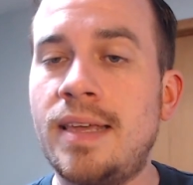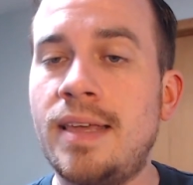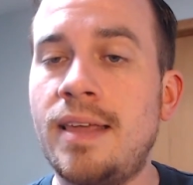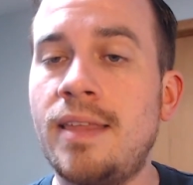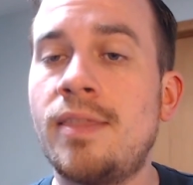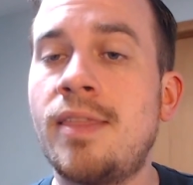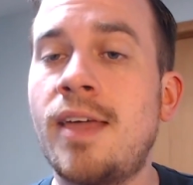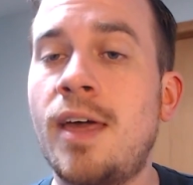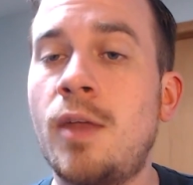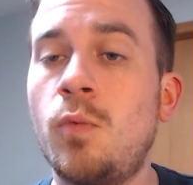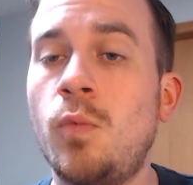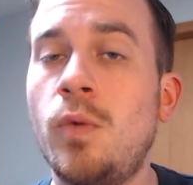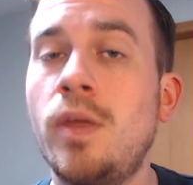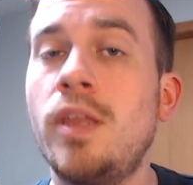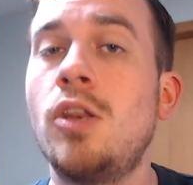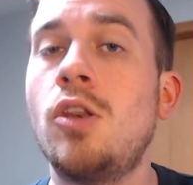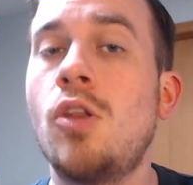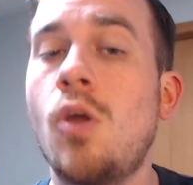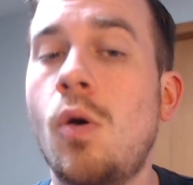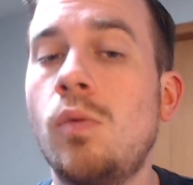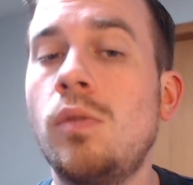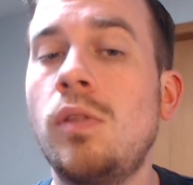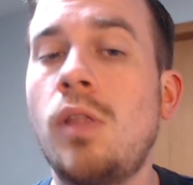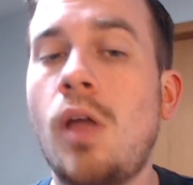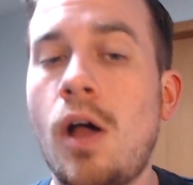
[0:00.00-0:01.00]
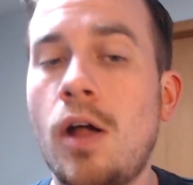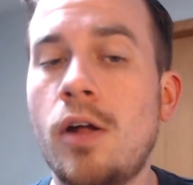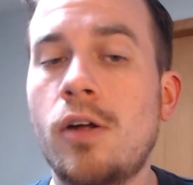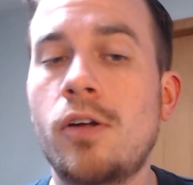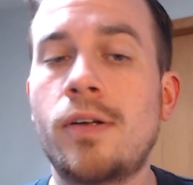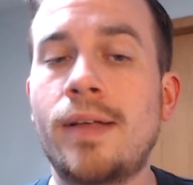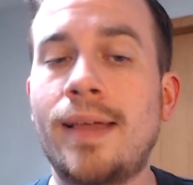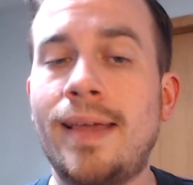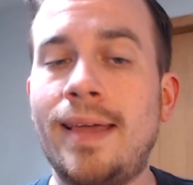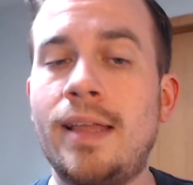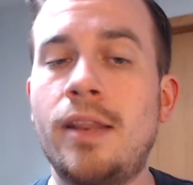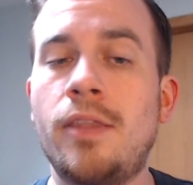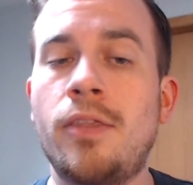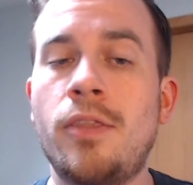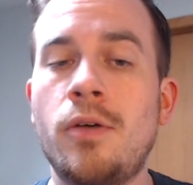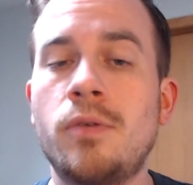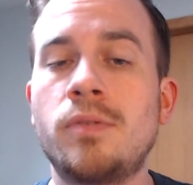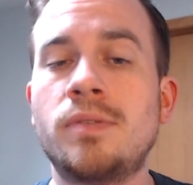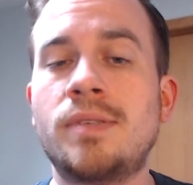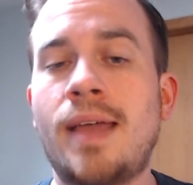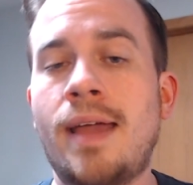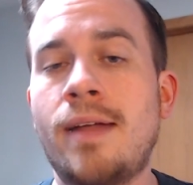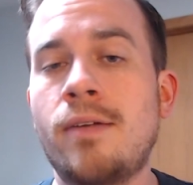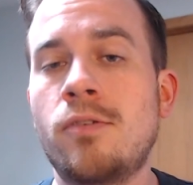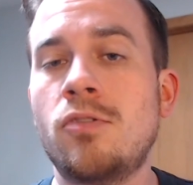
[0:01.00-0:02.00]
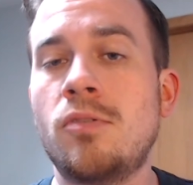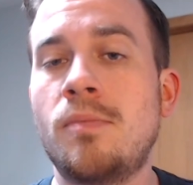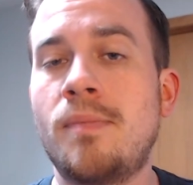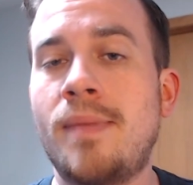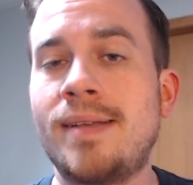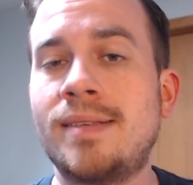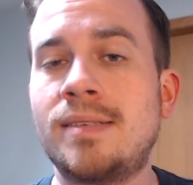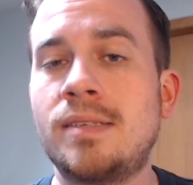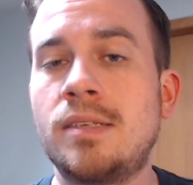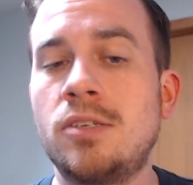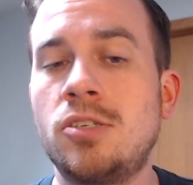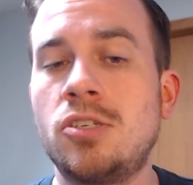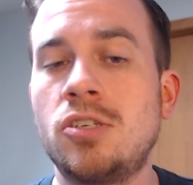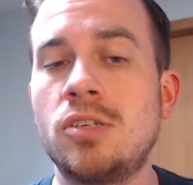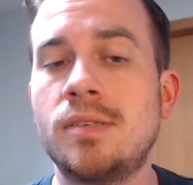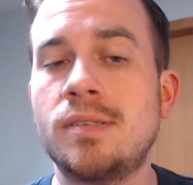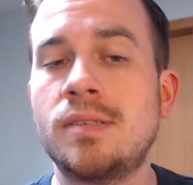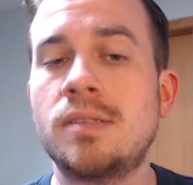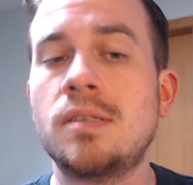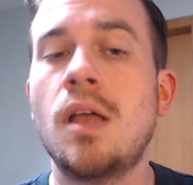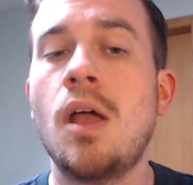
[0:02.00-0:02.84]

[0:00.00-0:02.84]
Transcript: that we no longer get those error messages